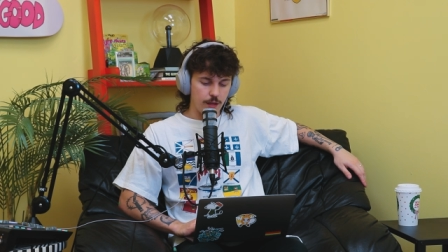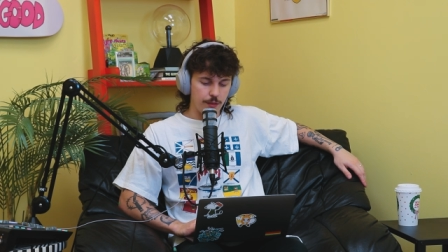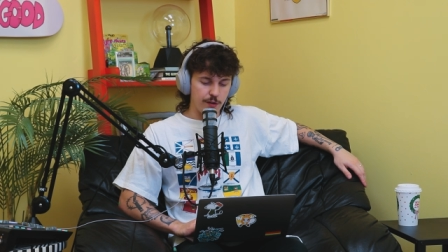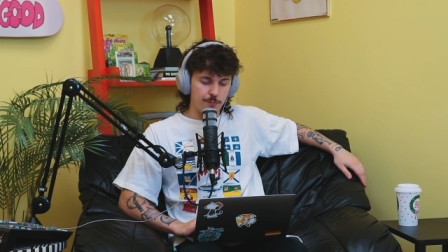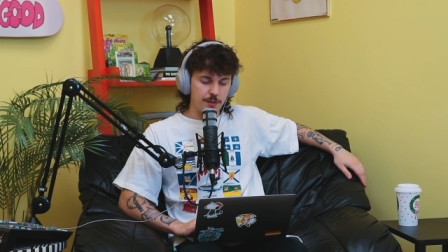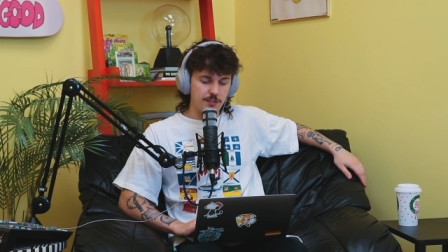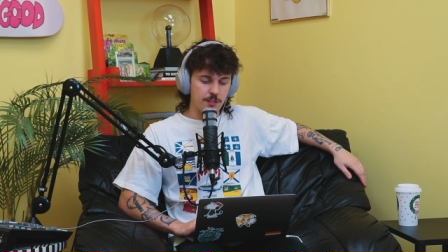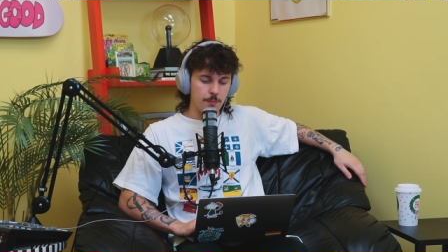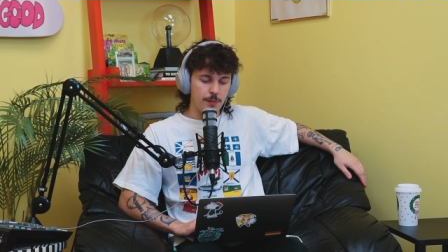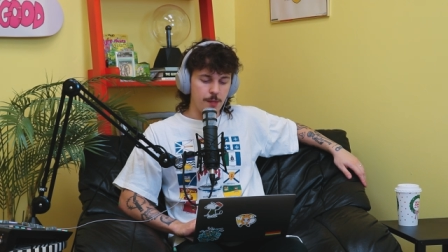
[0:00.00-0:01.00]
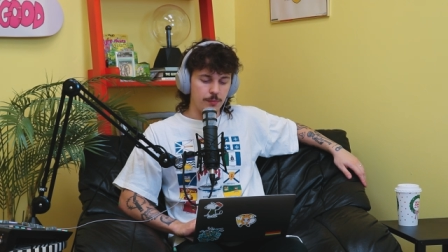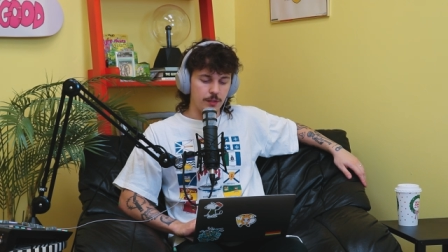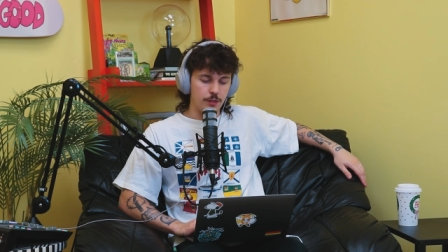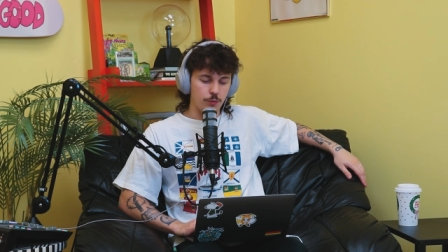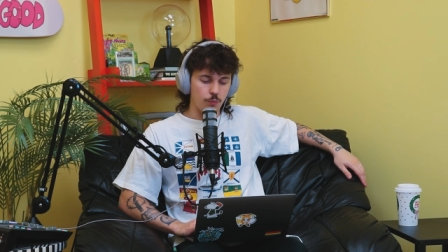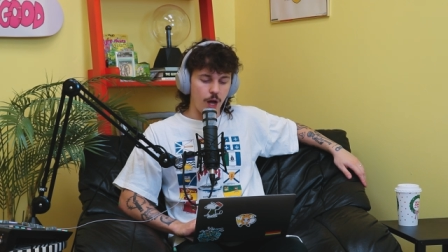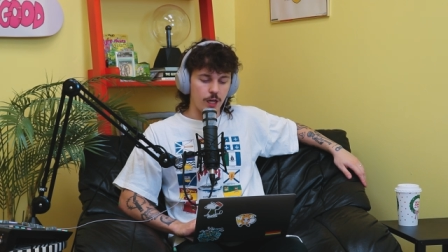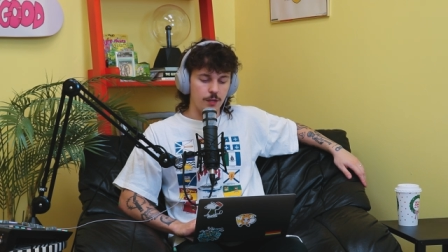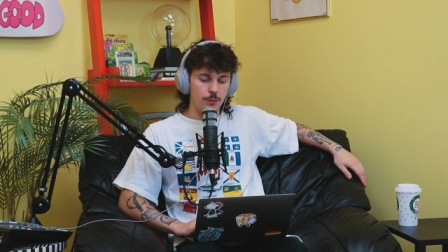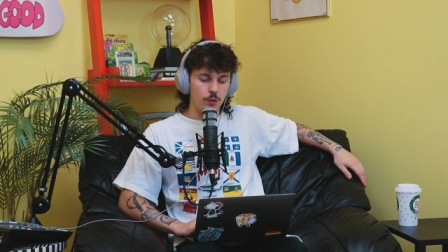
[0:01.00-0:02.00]
there have been some people in the
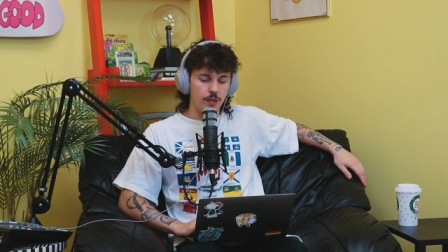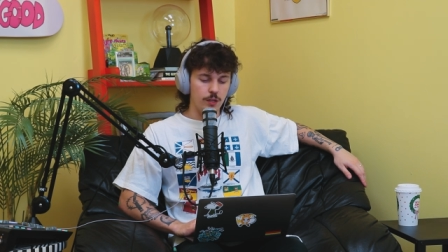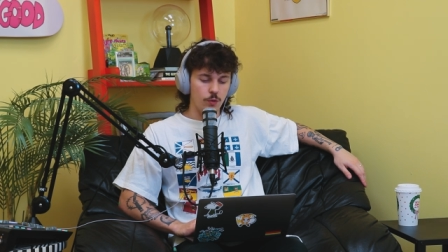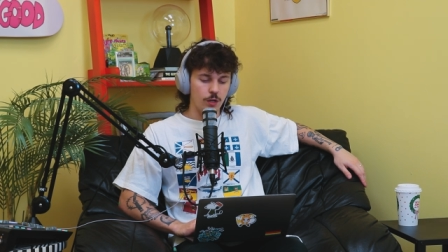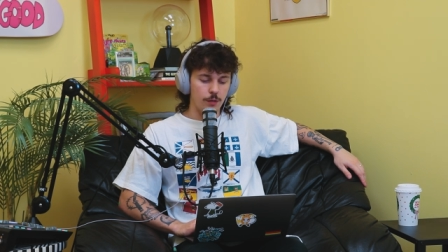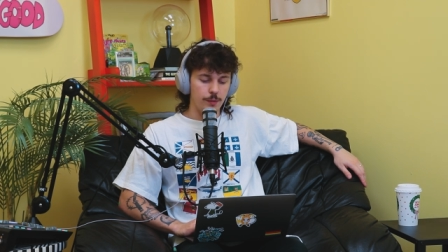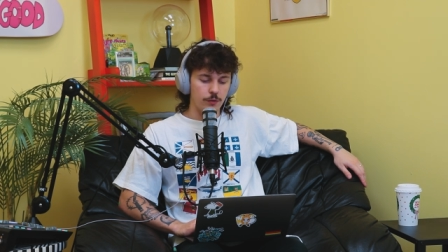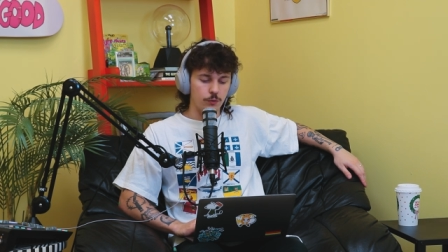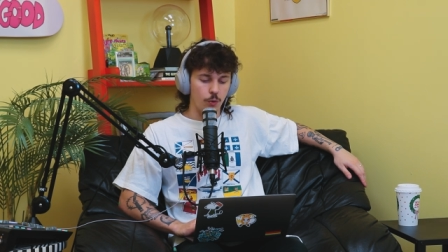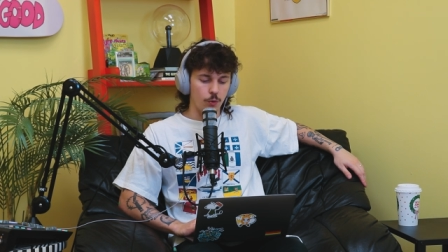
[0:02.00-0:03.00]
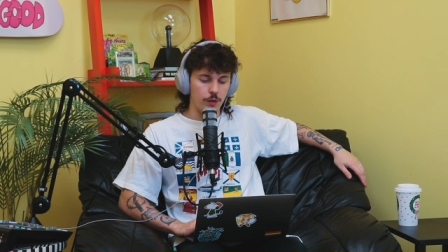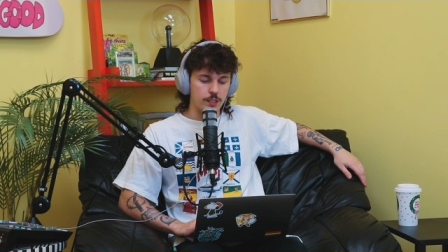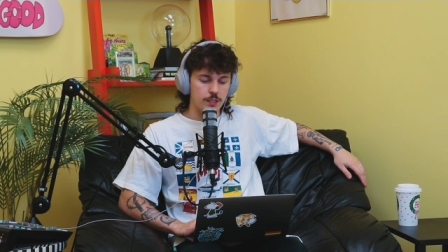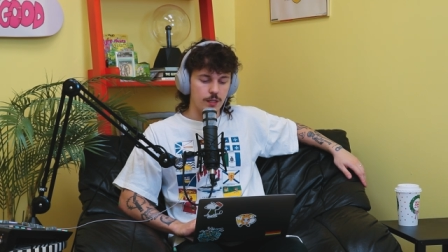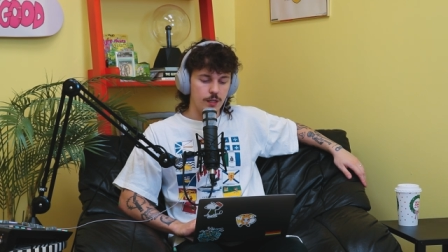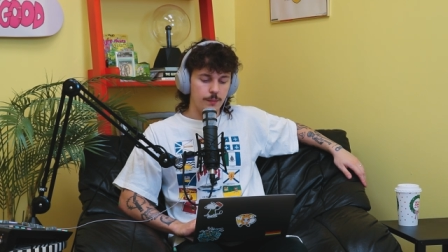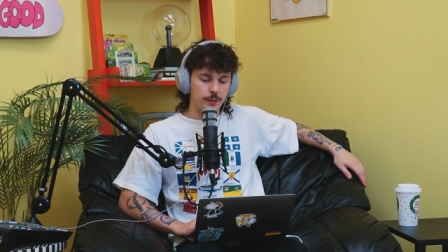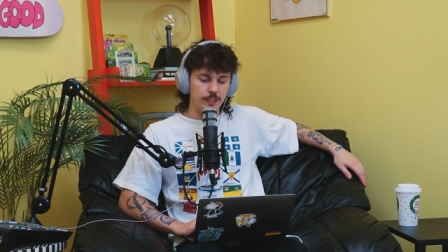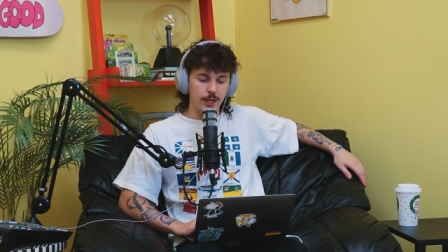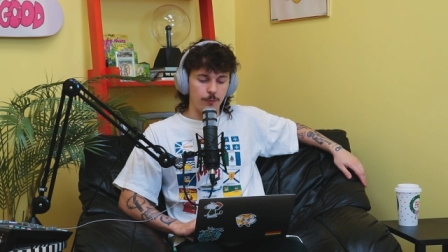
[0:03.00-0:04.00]
rock community who called me a tourist,
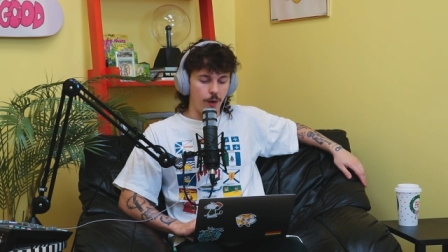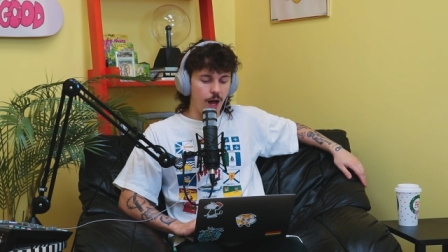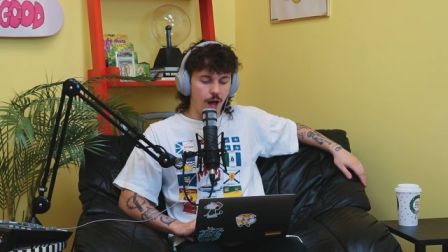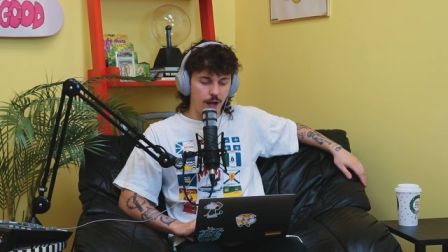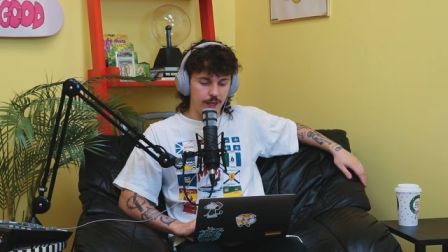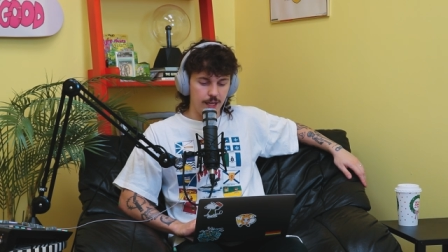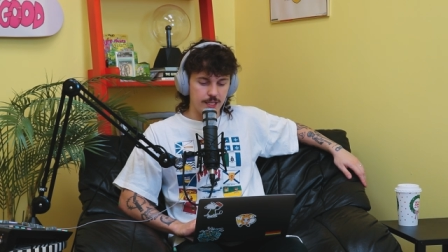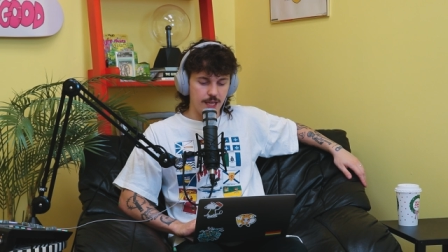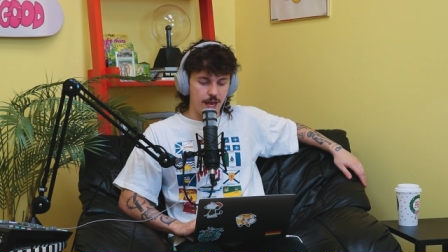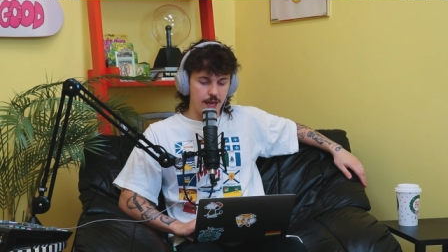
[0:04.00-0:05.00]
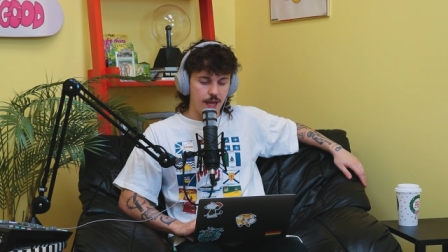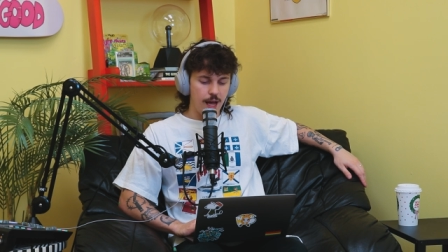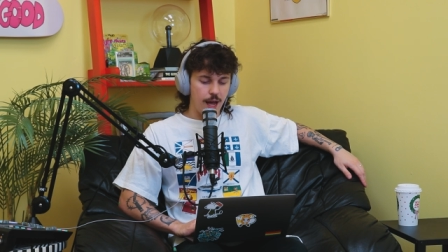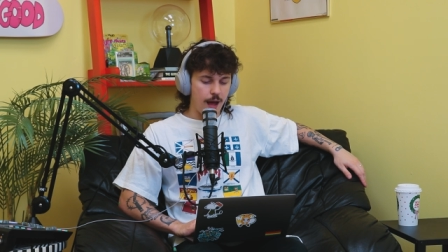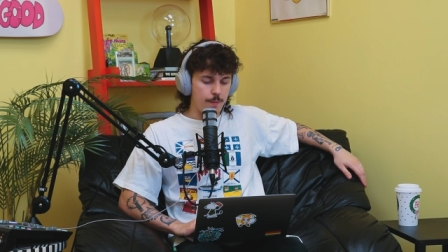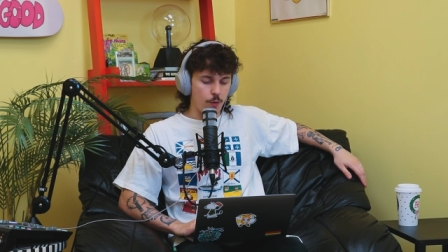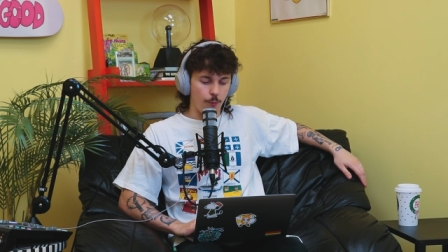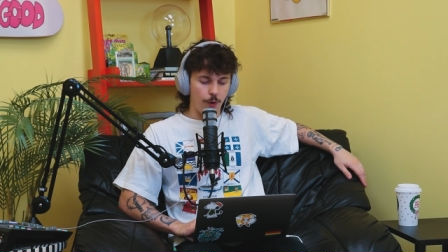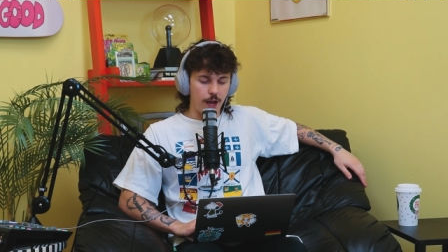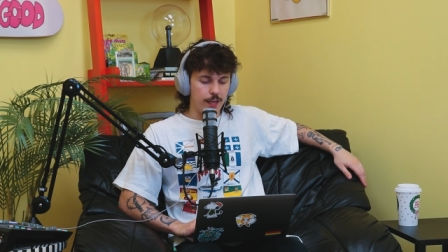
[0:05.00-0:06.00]
but they're wrong, he said. I'm a
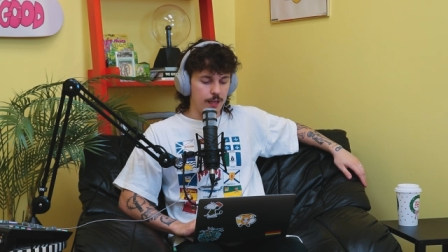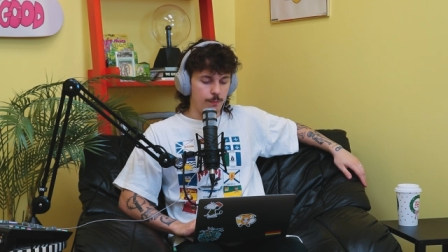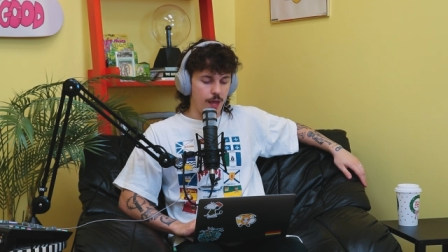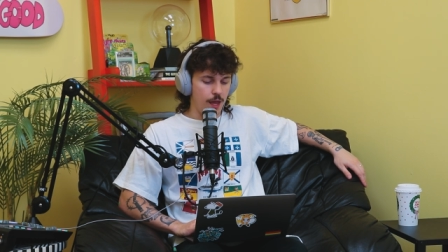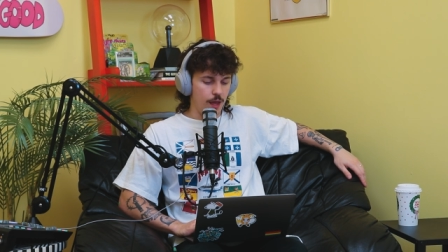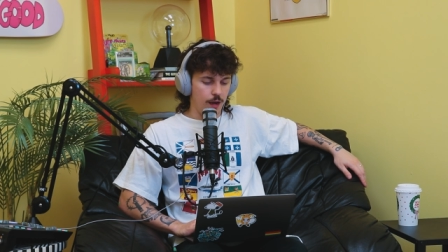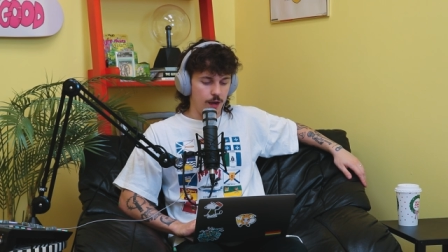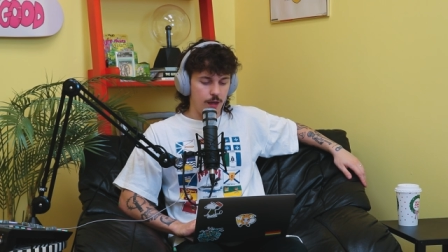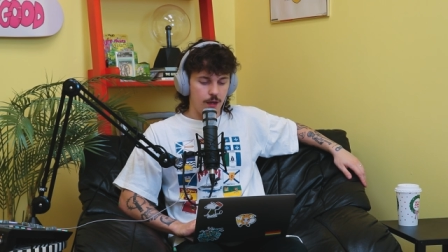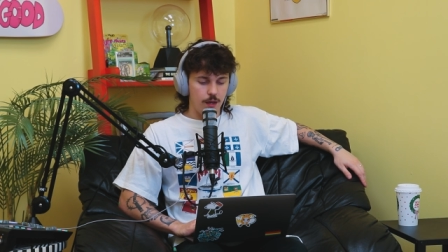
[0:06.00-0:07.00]
rocket man.